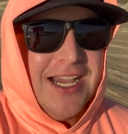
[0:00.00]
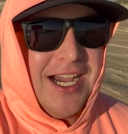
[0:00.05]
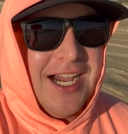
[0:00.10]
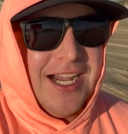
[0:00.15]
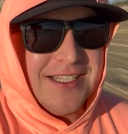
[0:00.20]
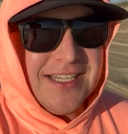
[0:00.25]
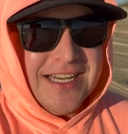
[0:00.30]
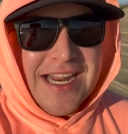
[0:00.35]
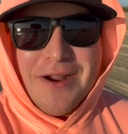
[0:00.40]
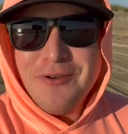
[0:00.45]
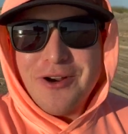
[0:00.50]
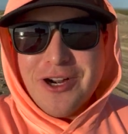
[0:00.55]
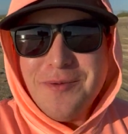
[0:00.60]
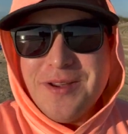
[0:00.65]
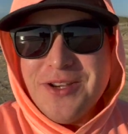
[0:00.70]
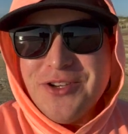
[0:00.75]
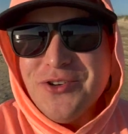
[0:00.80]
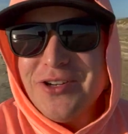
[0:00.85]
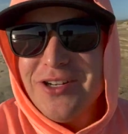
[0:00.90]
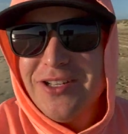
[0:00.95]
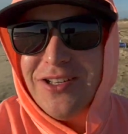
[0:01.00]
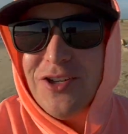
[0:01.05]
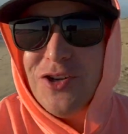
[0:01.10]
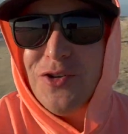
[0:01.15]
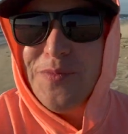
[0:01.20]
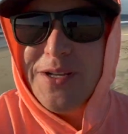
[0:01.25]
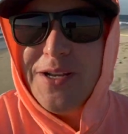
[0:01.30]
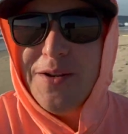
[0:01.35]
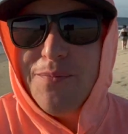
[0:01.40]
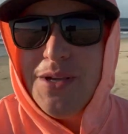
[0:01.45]
Uh, today we're going to be doing a
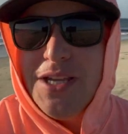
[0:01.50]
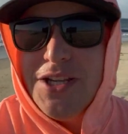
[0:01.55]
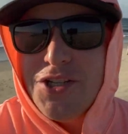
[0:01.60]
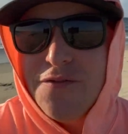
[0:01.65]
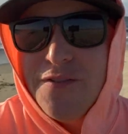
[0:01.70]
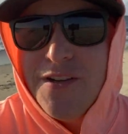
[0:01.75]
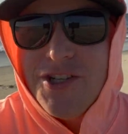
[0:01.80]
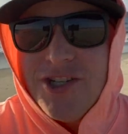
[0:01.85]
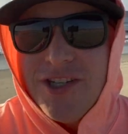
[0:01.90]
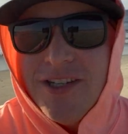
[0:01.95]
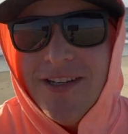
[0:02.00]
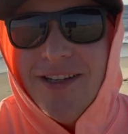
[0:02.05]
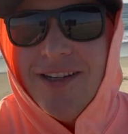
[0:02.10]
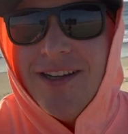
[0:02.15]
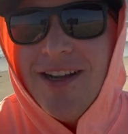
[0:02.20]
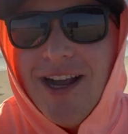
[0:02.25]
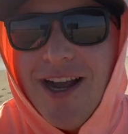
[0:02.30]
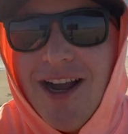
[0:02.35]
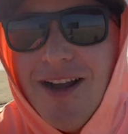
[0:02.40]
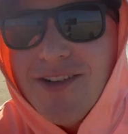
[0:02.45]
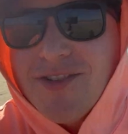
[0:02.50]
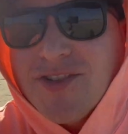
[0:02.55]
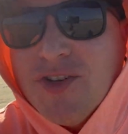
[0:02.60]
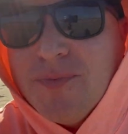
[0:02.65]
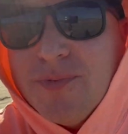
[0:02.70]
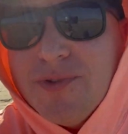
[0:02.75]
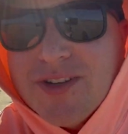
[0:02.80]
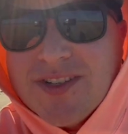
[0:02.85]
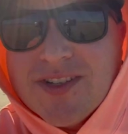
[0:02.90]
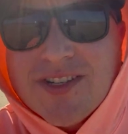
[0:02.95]
little bit of beach fishing. Uh,
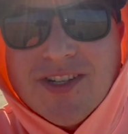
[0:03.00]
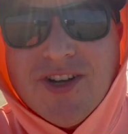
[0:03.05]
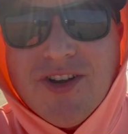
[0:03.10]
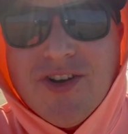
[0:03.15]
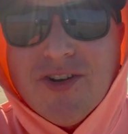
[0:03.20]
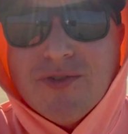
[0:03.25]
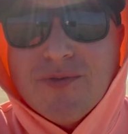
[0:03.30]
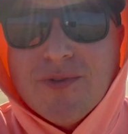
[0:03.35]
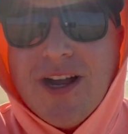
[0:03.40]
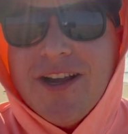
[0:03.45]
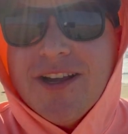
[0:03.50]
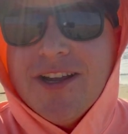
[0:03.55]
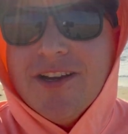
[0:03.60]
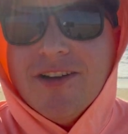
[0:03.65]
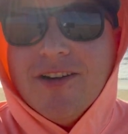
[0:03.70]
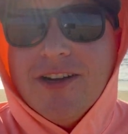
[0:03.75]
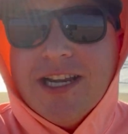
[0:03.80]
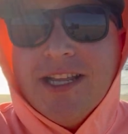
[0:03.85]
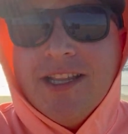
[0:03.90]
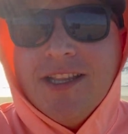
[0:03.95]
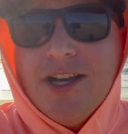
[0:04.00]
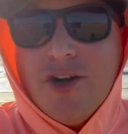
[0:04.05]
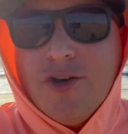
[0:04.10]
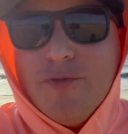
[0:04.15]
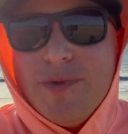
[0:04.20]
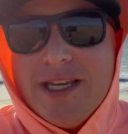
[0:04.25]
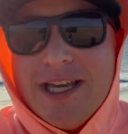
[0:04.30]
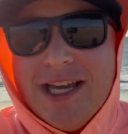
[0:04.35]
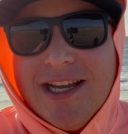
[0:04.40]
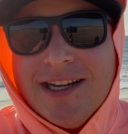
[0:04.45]
super stoked. We're out here in the O
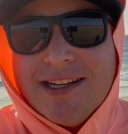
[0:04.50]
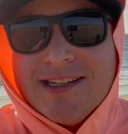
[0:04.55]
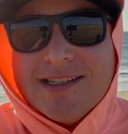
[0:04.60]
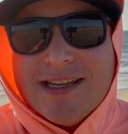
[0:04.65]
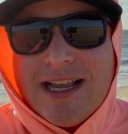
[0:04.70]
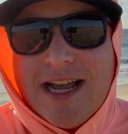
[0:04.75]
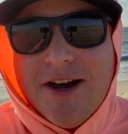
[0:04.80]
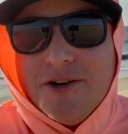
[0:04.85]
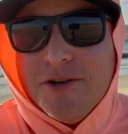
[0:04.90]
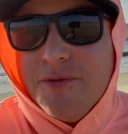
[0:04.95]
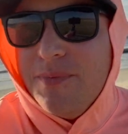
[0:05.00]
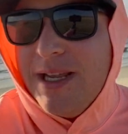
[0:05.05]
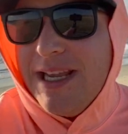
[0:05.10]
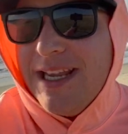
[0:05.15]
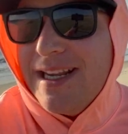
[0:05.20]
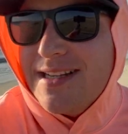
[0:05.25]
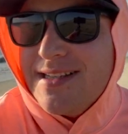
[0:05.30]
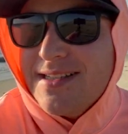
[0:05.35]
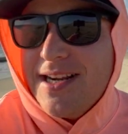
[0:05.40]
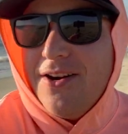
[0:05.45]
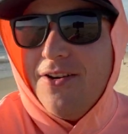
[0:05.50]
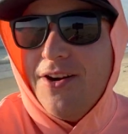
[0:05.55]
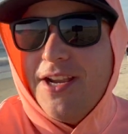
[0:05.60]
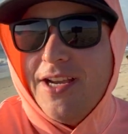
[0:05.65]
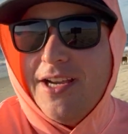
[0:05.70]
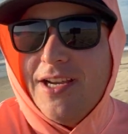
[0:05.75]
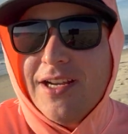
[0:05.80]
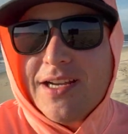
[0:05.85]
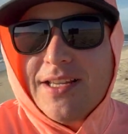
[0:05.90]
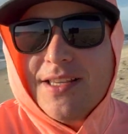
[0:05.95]
B X, Outer Banks
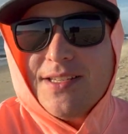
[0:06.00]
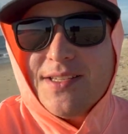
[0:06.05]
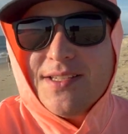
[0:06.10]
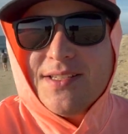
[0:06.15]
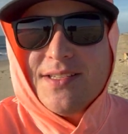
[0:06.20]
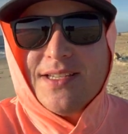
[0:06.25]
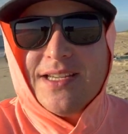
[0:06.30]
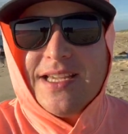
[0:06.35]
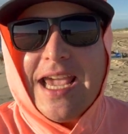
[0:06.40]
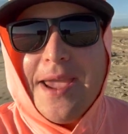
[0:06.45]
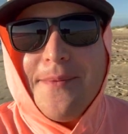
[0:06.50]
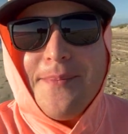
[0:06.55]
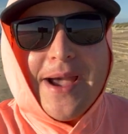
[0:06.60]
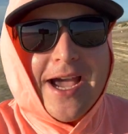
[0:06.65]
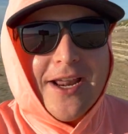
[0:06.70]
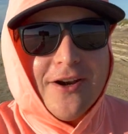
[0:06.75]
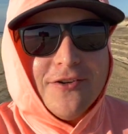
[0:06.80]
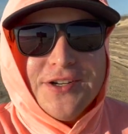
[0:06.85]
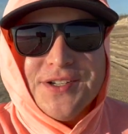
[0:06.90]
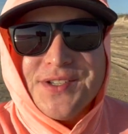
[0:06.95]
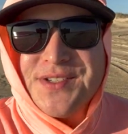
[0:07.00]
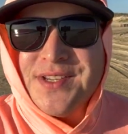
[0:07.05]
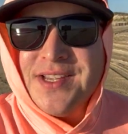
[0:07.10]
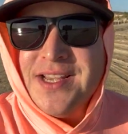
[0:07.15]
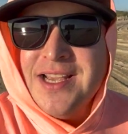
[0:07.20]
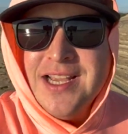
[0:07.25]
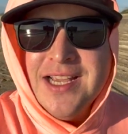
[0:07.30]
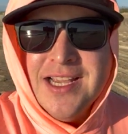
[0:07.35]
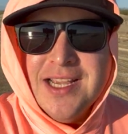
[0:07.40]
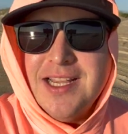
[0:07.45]
area. This is the Cape Hatteras
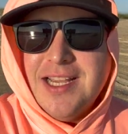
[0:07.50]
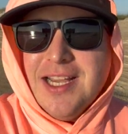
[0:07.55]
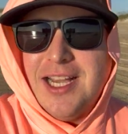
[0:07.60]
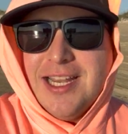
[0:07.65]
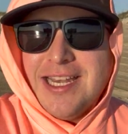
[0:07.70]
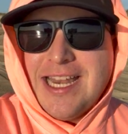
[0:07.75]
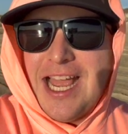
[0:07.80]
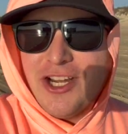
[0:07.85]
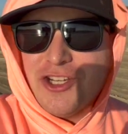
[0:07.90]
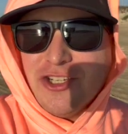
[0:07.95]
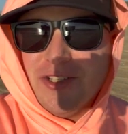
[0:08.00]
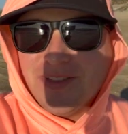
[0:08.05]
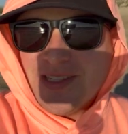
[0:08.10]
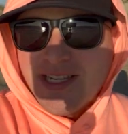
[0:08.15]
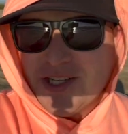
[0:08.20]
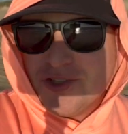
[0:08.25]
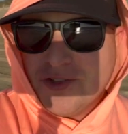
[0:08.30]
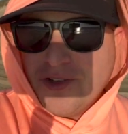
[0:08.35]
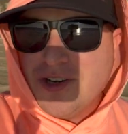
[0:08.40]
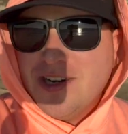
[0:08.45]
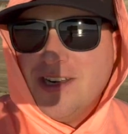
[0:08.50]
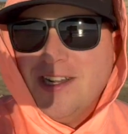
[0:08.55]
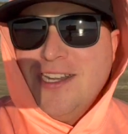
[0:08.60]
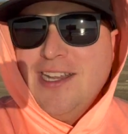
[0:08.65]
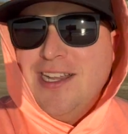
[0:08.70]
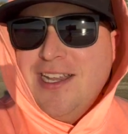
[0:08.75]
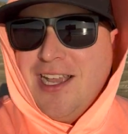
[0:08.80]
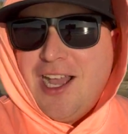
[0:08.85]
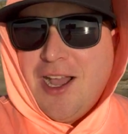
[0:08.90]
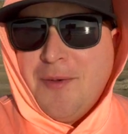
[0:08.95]
uh, National Seashore.
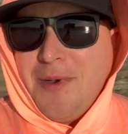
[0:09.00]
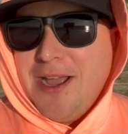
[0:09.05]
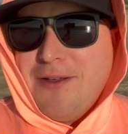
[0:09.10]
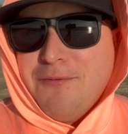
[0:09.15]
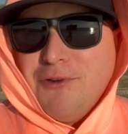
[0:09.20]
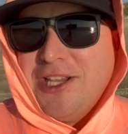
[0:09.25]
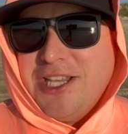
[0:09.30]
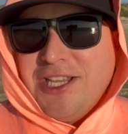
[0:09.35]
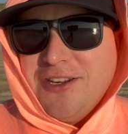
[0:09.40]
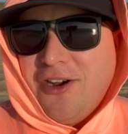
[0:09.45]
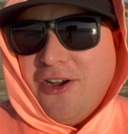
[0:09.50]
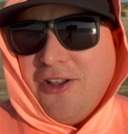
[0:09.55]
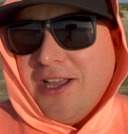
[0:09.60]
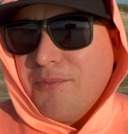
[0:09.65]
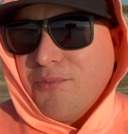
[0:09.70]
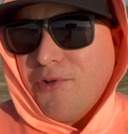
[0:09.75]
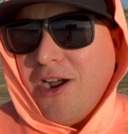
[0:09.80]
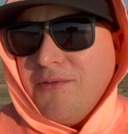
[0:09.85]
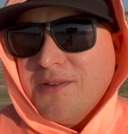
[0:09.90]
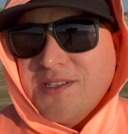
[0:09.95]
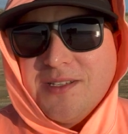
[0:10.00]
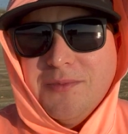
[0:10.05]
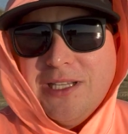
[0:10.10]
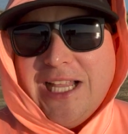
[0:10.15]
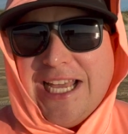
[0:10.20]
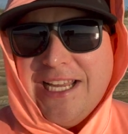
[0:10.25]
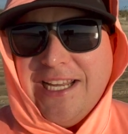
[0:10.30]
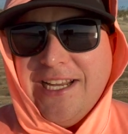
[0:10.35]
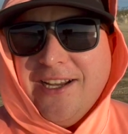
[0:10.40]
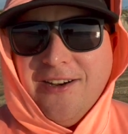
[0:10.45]
Um, I really, all I brought was some
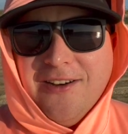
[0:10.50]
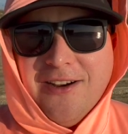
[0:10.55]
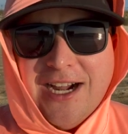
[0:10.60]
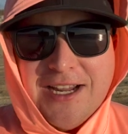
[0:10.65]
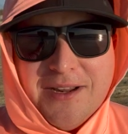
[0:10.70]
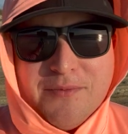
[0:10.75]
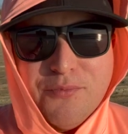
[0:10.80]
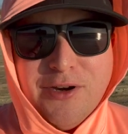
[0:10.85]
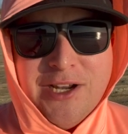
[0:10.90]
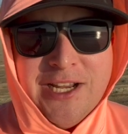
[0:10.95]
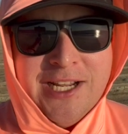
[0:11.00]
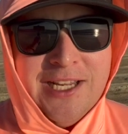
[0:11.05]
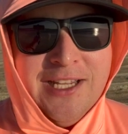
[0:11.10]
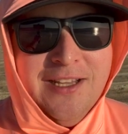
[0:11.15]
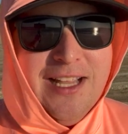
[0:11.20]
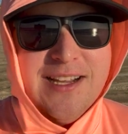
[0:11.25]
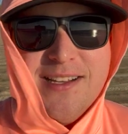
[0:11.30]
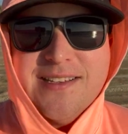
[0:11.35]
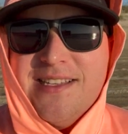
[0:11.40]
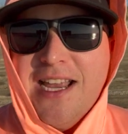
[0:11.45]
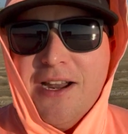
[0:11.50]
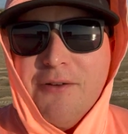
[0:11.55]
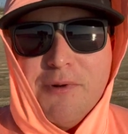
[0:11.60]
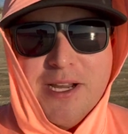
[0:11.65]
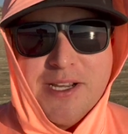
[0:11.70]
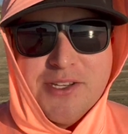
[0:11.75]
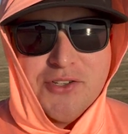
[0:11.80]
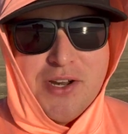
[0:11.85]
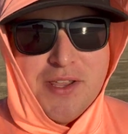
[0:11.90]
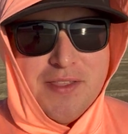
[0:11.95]
light gear. I didn't bring any like set
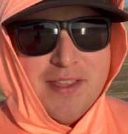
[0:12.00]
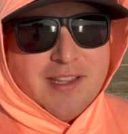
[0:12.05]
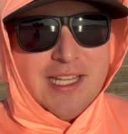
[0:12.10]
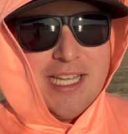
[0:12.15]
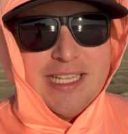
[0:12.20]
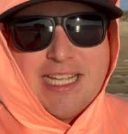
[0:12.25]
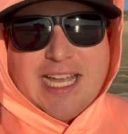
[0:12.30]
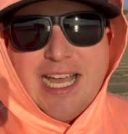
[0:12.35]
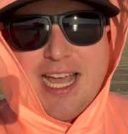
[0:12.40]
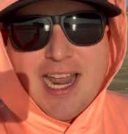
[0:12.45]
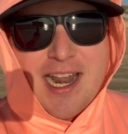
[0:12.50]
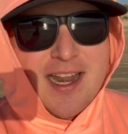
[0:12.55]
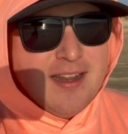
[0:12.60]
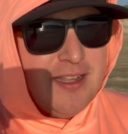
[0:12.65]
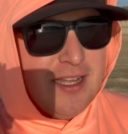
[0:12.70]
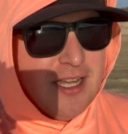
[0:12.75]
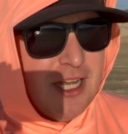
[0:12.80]
rigs or anything like that.